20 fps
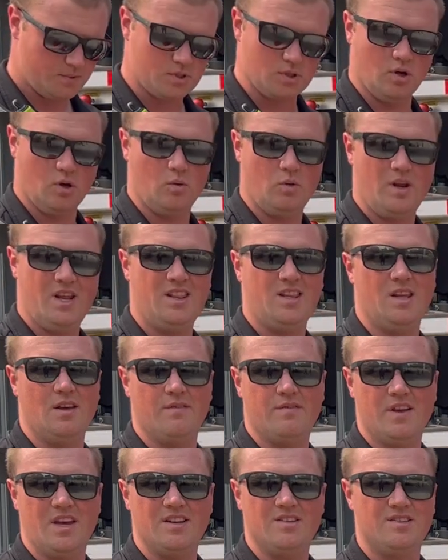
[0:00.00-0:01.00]
So in the
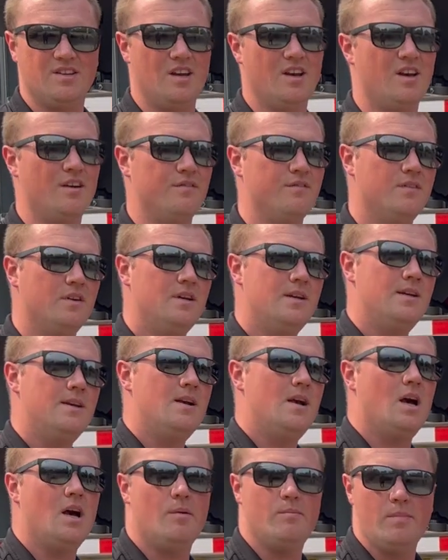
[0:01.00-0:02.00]
event of
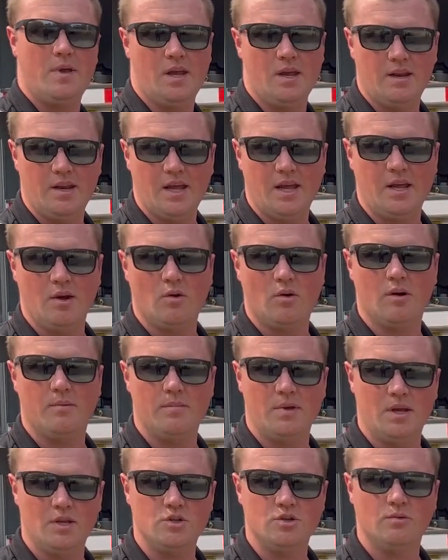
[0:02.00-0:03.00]
a mayday or a
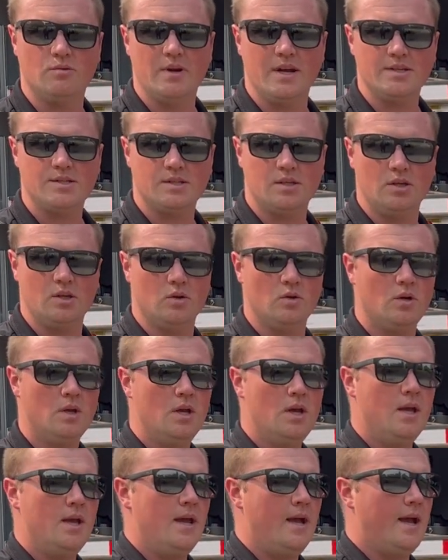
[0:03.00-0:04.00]
major rescue,
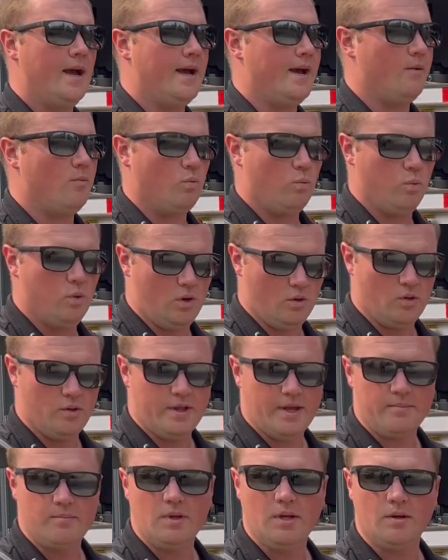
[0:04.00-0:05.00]
we'll
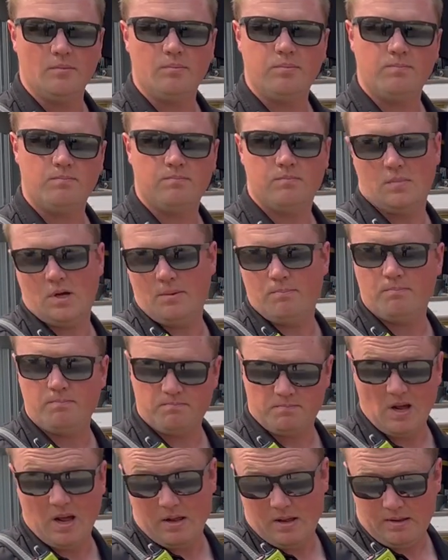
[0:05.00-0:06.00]
then be
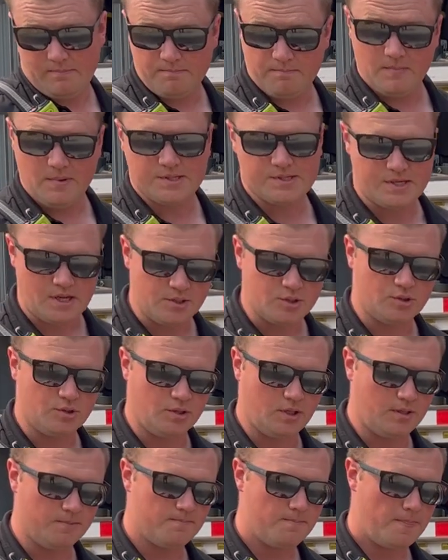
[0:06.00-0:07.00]

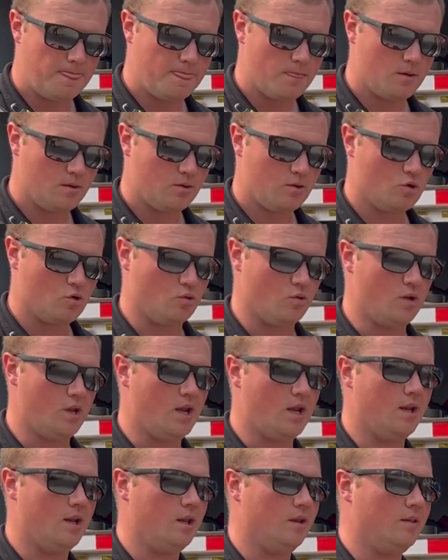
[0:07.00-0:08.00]
essentially
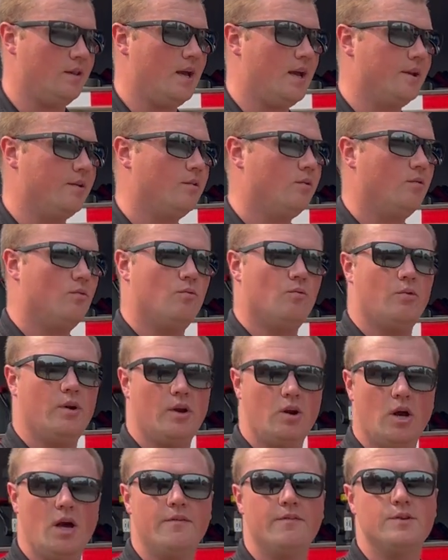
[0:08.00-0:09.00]
creating that RIT
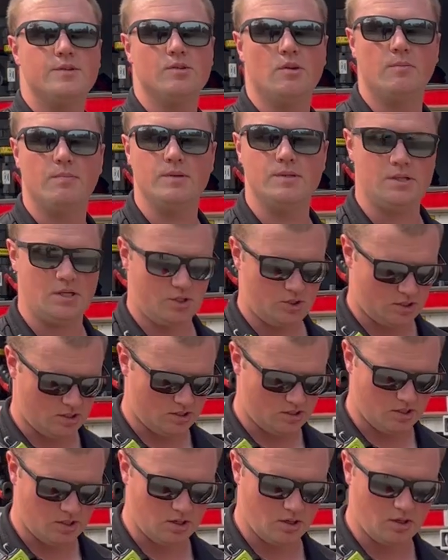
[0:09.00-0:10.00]
officer position,
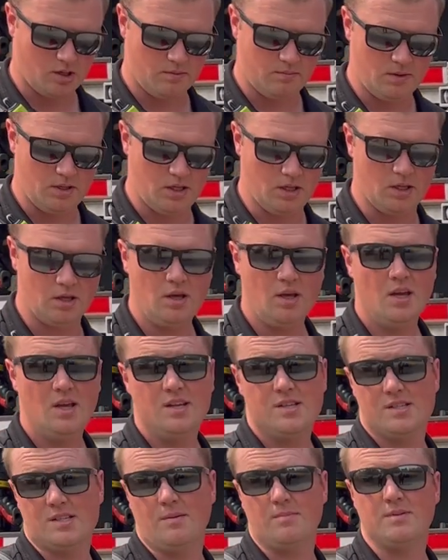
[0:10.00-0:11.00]
and they're going to be
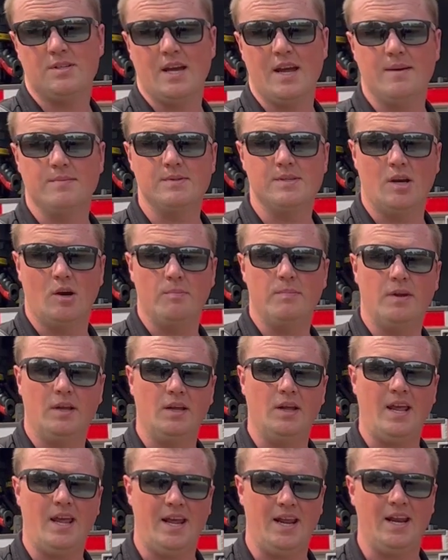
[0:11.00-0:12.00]
sometimes helping
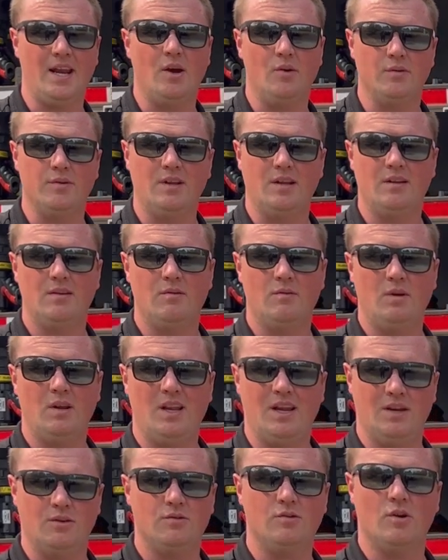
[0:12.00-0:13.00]
aid out
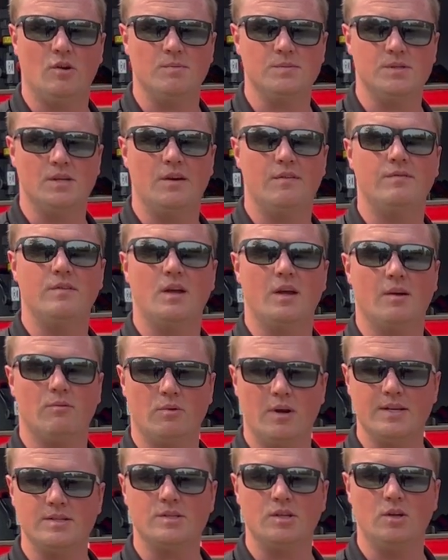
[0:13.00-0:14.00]
in terms of that
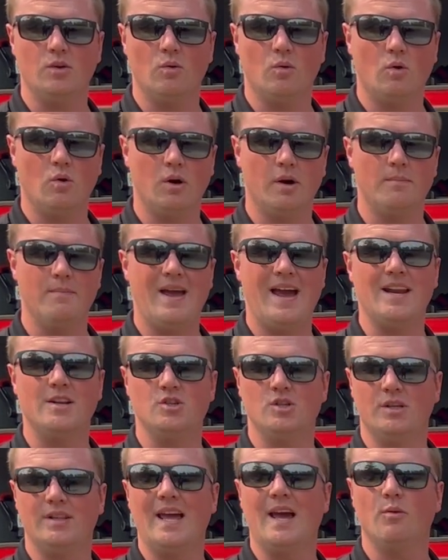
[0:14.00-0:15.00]
rescue or
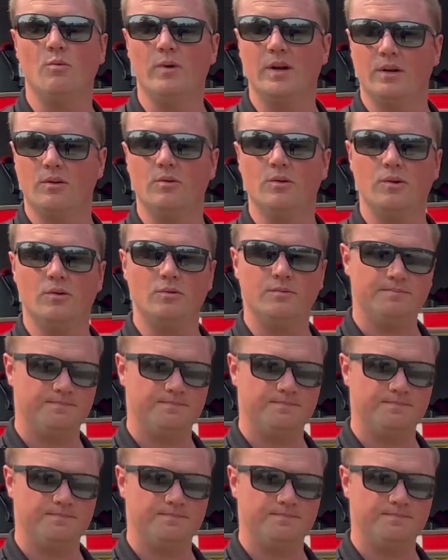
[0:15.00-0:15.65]
managing that RIT crew.